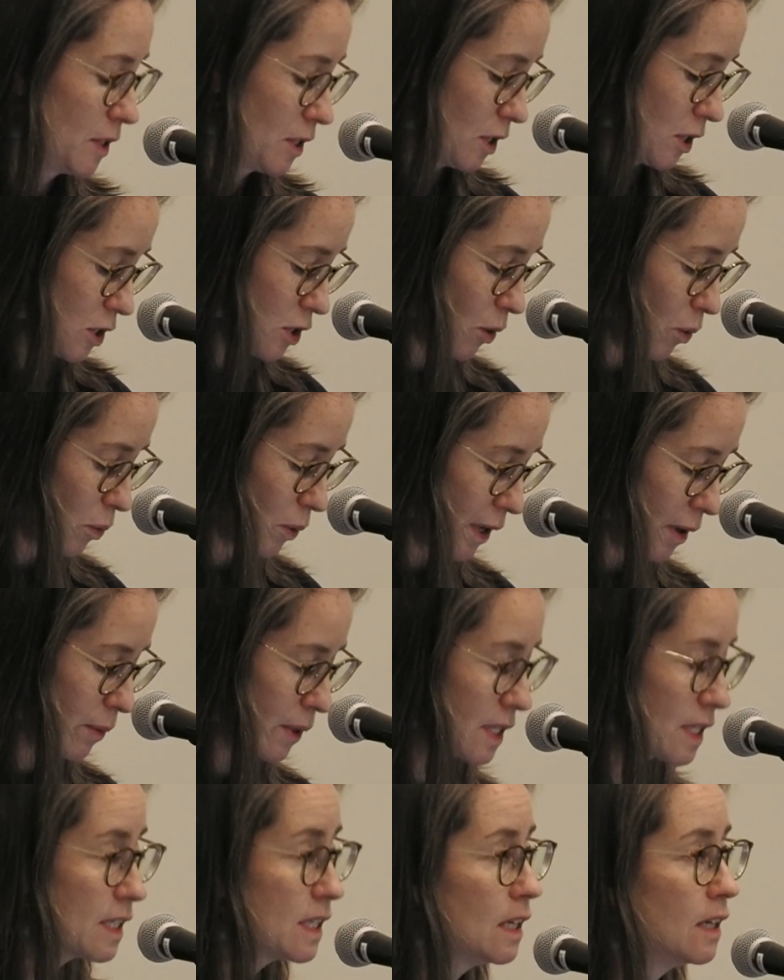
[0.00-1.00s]
So where we're
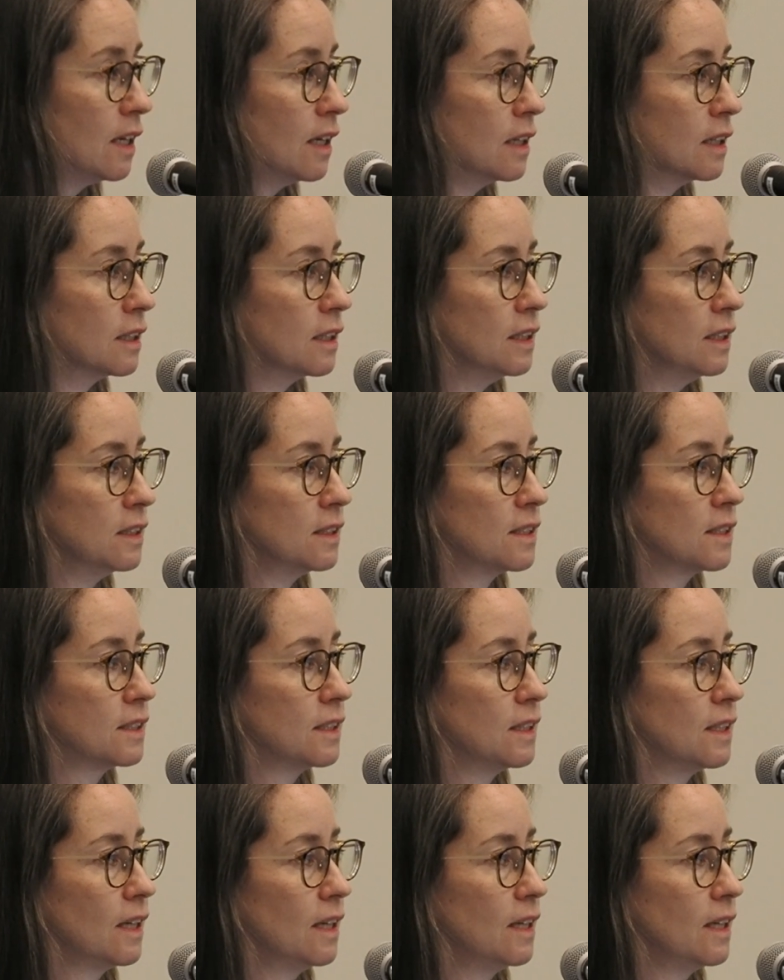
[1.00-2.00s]
sitting is
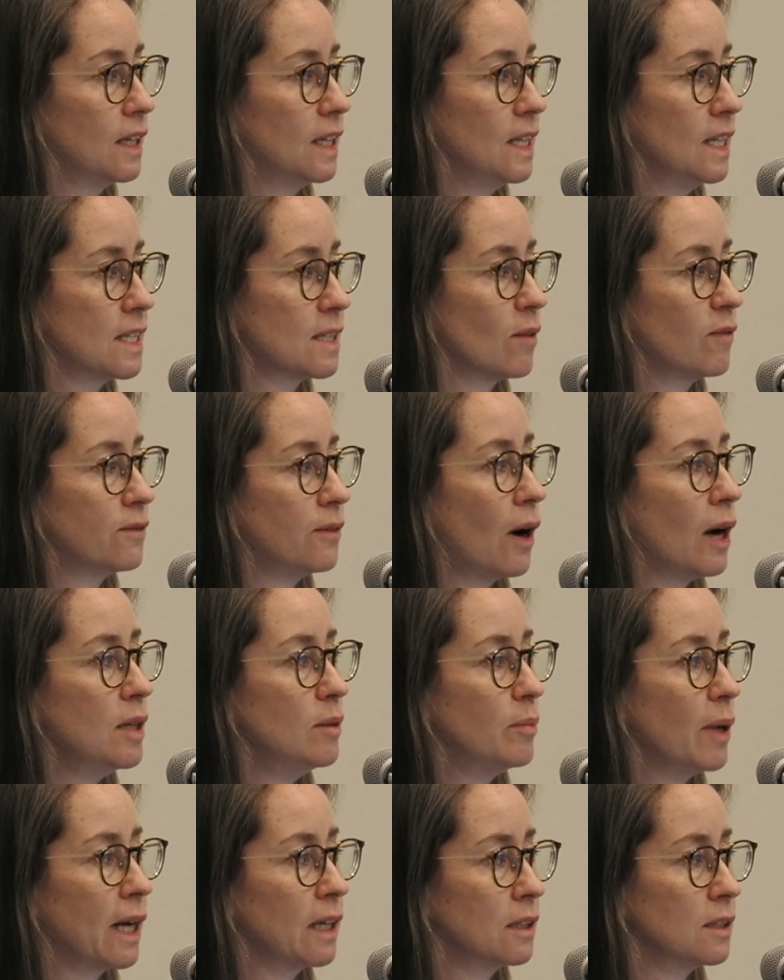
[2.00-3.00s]
that there's a fine
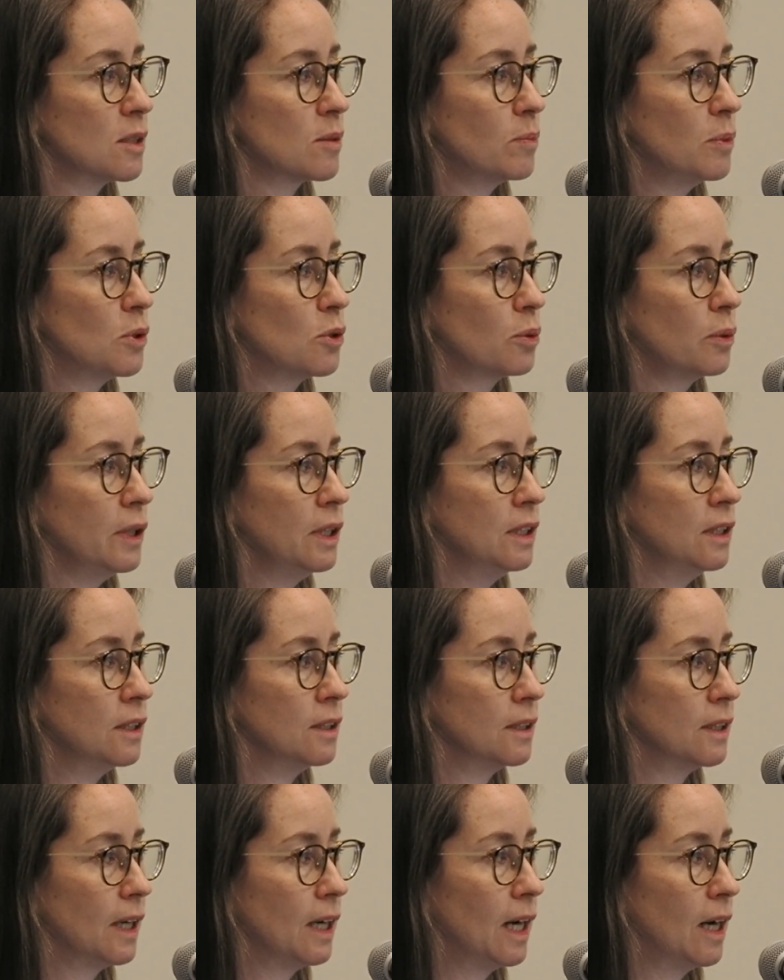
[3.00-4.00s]
balance between
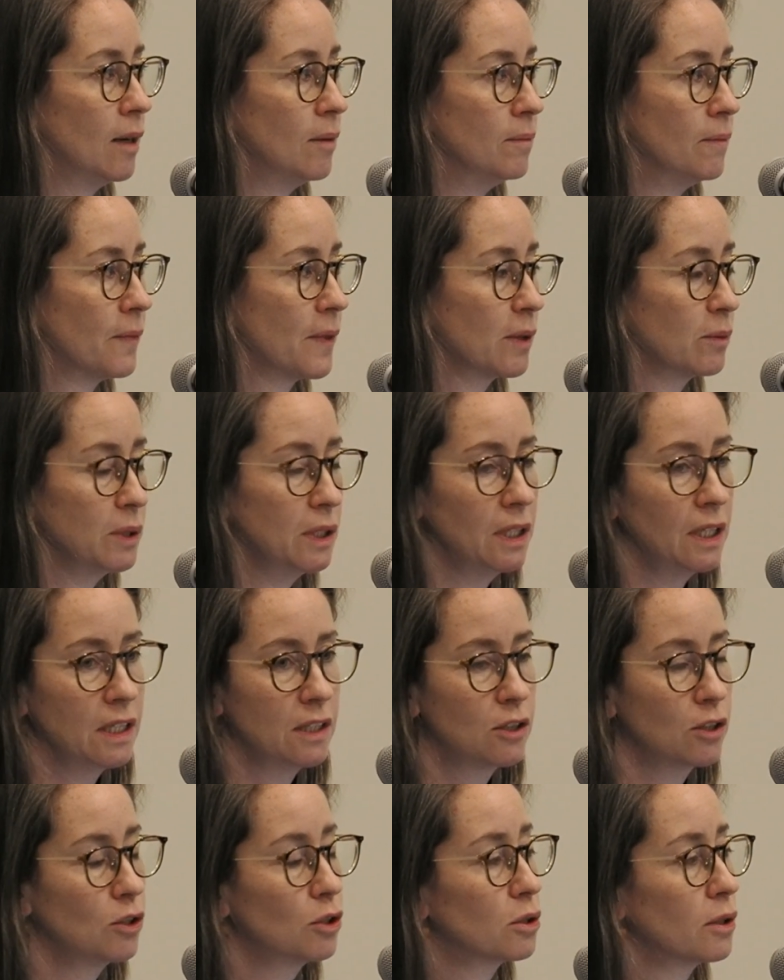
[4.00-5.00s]
that we need
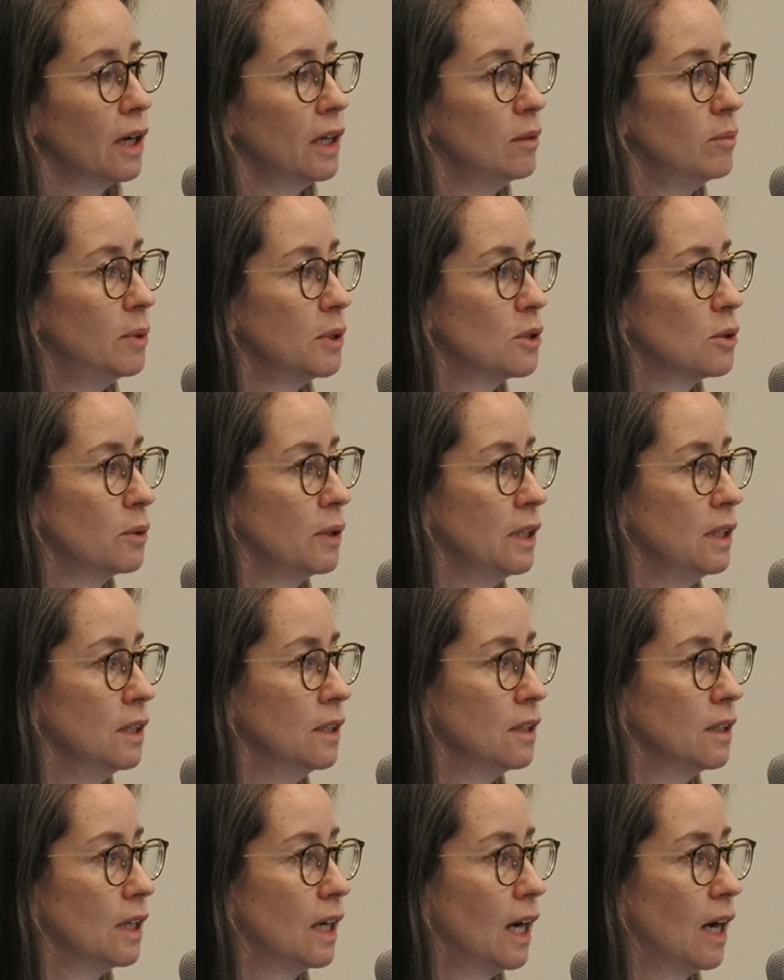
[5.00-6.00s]
to tread between